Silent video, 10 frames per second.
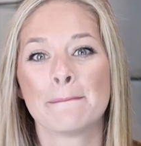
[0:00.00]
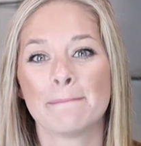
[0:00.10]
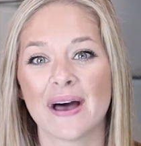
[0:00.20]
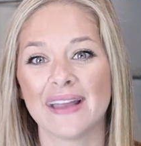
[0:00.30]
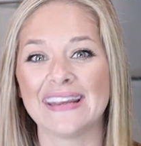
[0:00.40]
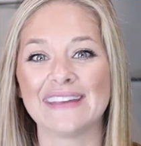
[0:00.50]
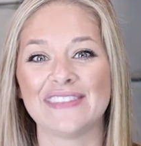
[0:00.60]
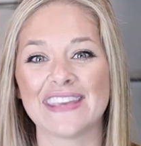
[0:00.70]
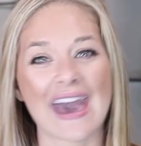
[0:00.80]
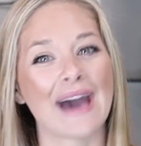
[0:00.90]
but if
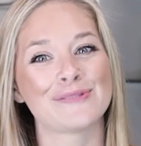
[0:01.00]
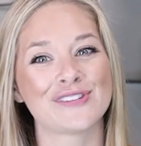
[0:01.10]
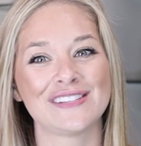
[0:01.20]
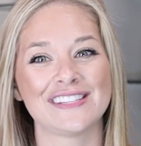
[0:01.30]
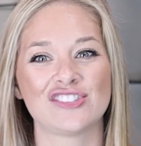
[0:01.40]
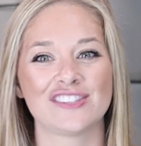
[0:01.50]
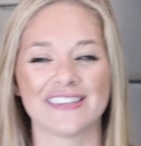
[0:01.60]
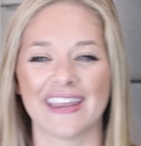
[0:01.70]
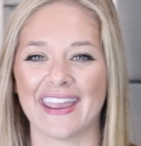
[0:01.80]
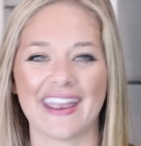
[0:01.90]
the caption is
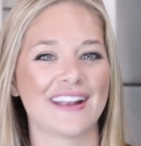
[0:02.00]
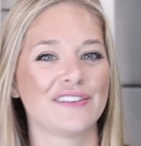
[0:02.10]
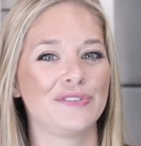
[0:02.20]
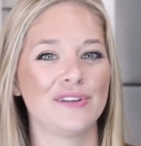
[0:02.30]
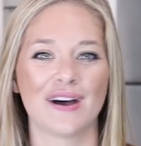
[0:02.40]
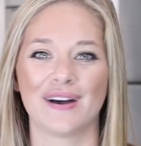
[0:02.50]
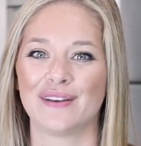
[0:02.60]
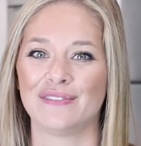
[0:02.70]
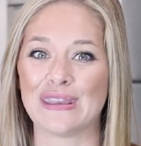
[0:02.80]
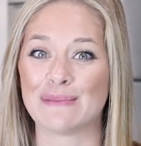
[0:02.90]
just a handful
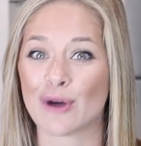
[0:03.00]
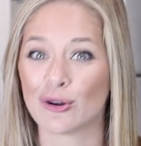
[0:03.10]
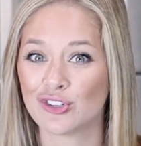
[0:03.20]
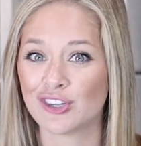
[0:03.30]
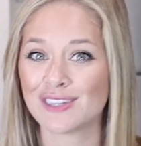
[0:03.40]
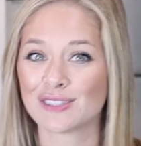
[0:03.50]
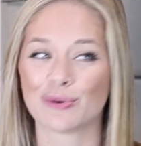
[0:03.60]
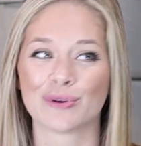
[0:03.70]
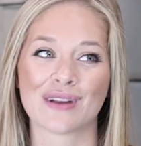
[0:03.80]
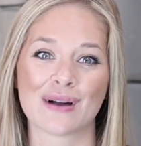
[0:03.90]
of emojis
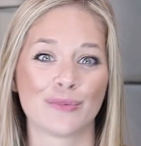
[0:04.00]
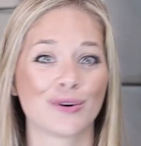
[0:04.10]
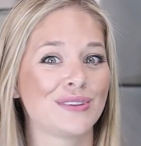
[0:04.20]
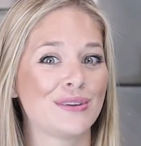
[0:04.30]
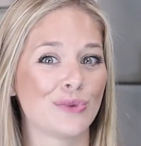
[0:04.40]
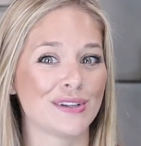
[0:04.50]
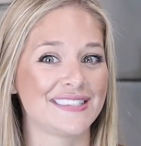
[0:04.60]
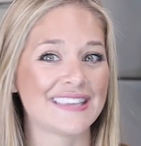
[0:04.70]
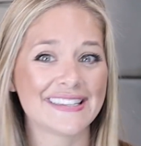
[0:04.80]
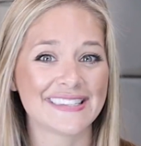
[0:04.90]
or not more than one
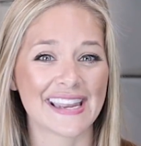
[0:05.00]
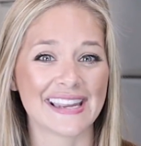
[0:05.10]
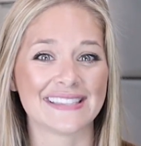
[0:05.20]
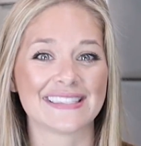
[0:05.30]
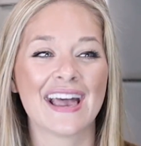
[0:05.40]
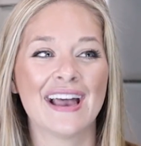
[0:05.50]
sentence,